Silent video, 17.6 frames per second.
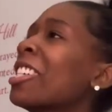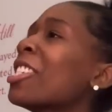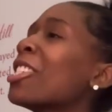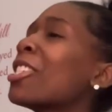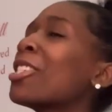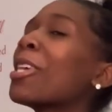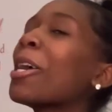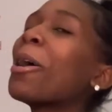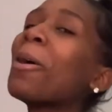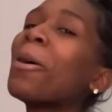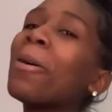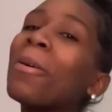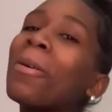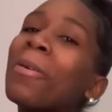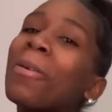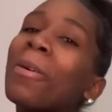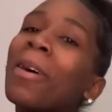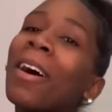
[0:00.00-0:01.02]

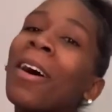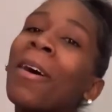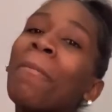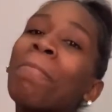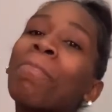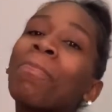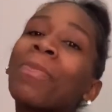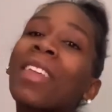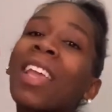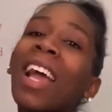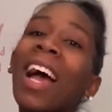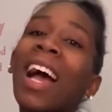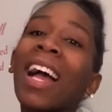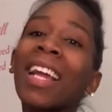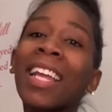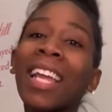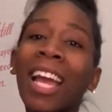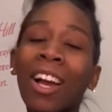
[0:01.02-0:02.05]
So I
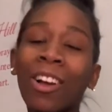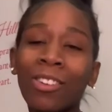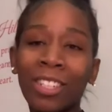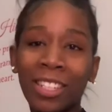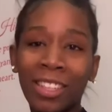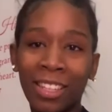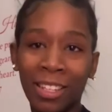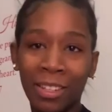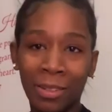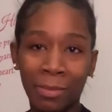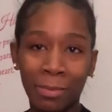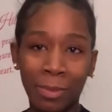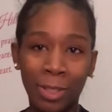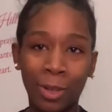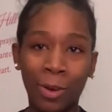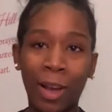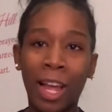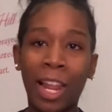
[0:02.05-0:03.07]
counted them. So
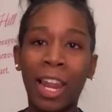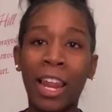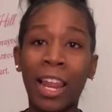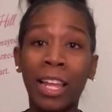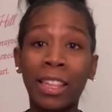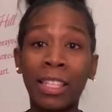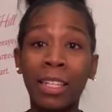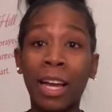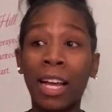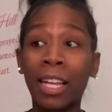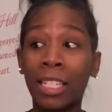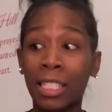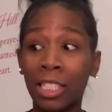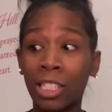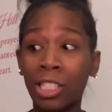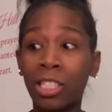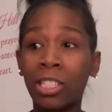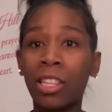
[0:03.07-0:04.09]
I let them,
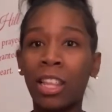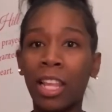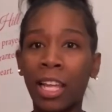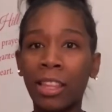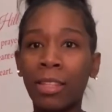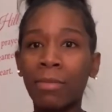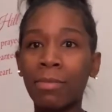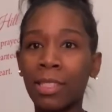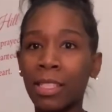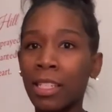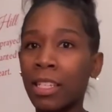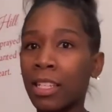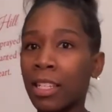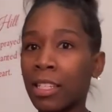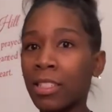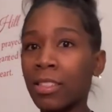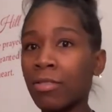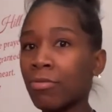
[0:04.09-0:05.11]
I let them sit,
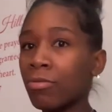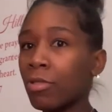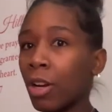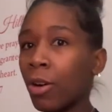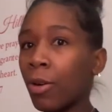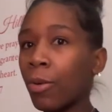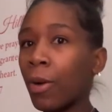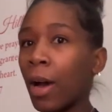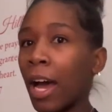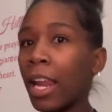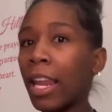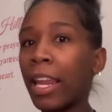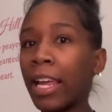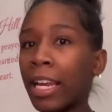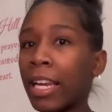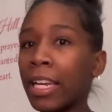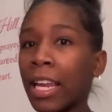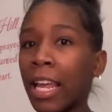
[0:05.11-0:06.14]
you know, I
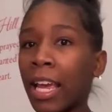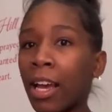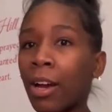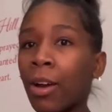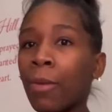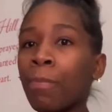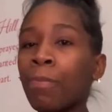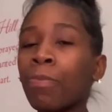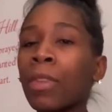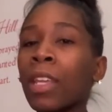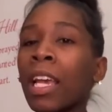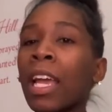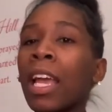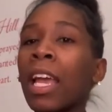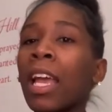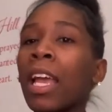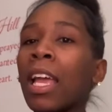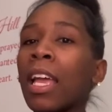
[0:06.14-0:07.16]
lay down
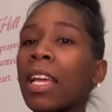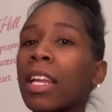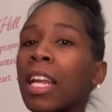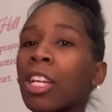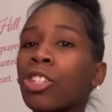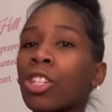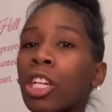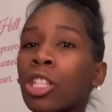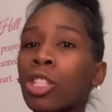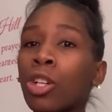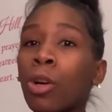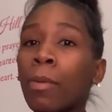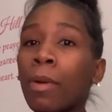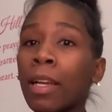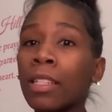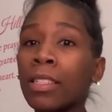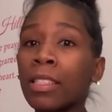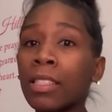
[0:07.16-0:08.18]
and I tried to go
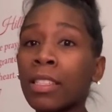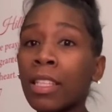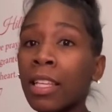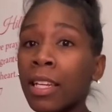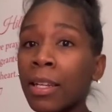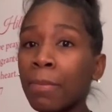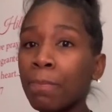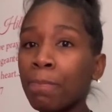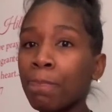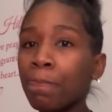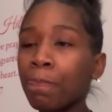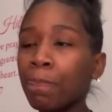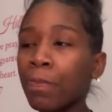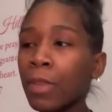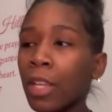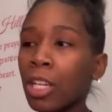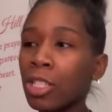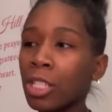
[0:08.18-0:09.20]
back to sleep.
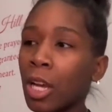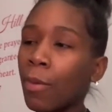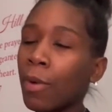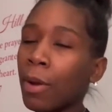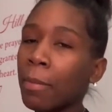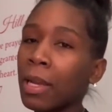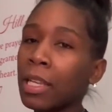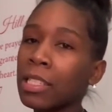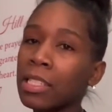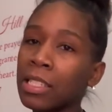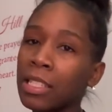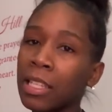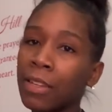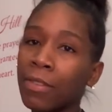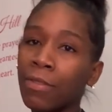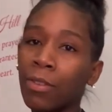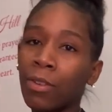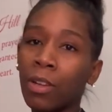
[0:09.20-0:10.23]
So I went back to sleep
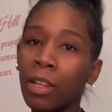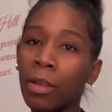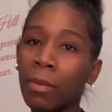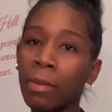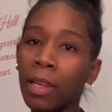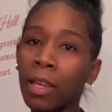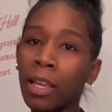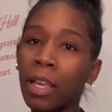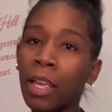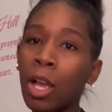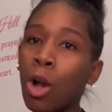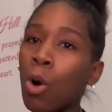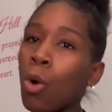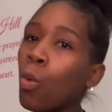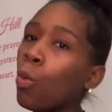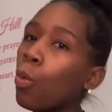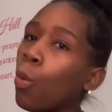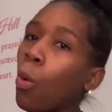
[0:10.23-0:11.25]
for a little bit,
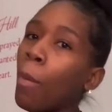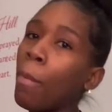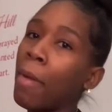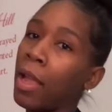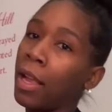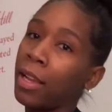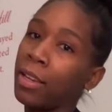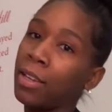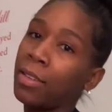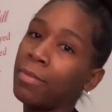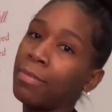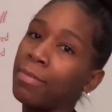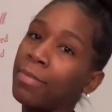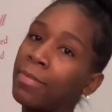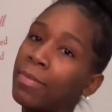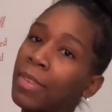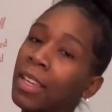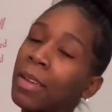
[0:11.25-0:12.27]
woke back up
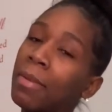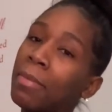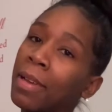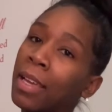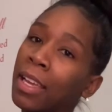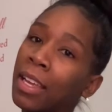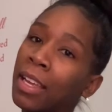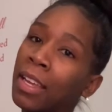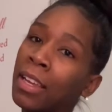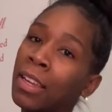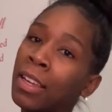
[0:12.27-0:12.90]
in pain.